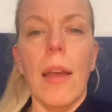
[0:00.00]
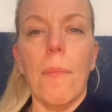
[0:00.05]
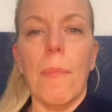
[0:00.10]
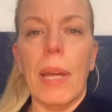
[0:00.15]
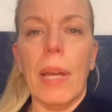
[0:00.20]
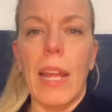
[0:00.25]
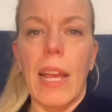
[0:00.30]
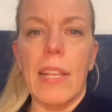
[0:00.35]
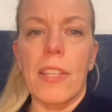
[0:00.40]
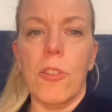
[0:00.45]

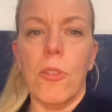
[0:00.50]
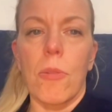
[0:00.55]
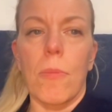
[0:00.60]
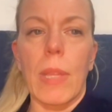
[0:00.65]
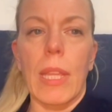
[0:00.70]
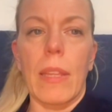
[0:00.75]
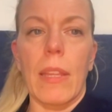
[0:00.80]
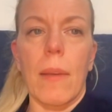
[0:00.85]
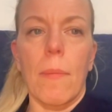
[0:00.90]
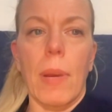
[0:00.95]
But I assume
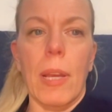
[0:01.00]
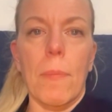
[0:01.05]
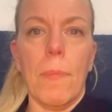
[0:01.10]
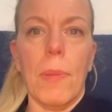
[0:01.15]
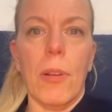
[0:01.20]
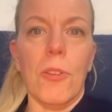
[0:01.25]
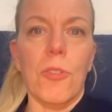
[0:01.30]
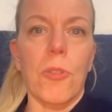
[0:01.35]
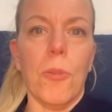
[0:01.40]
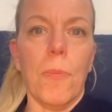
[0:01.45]
that there might
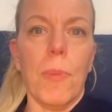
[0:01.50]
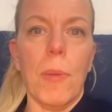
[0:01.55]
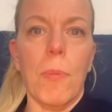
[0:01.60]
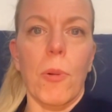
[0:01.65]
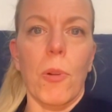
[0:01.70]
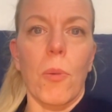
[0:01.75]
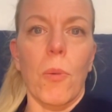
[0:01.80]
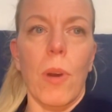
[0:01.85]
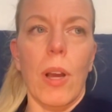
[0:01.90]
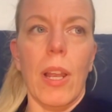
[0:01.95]
be also
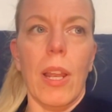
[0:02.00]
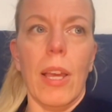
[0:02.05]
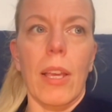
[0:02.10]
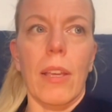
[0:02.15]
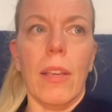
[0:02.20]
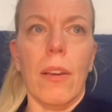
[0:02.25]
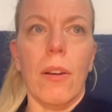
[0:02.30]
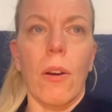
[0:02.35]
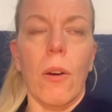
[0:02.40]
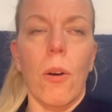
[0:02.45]
people who are
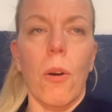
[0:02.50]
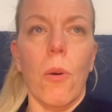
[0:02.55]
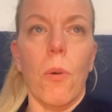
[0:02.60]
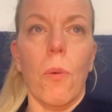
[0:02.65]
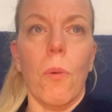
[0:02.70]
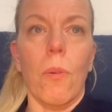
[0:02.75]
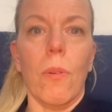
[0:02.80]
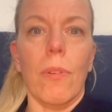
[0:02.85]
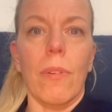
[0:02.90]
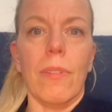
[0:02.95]
like,
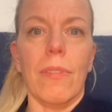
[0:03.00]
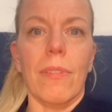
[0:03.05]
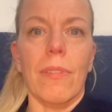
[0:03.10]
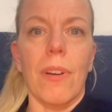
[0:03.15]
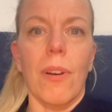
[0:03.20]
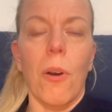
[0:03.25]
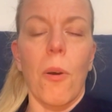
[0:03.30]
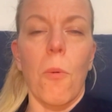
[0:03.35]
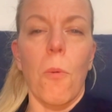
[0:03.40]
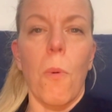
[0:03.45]
oh,
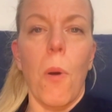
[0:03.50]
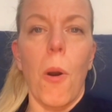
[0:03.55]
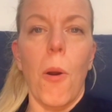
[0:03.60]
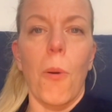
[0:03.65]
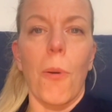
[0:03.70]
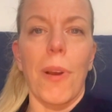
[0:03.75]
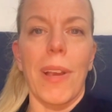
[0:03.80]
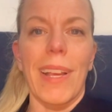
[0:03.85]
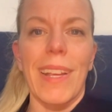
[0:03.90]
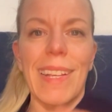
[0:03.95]

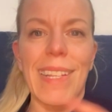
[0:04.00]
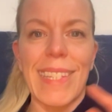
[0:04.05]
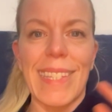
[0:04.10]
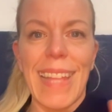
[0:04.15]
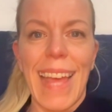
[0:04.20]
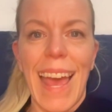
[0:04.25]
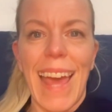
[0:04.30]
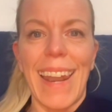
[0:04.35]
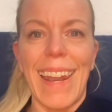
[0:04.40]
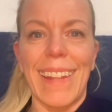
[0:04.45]
whoa, is
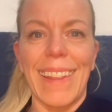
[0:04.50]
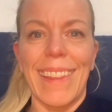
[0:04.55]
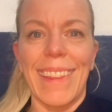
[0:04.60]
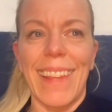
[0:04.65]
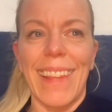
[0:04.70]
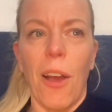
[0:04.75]
that?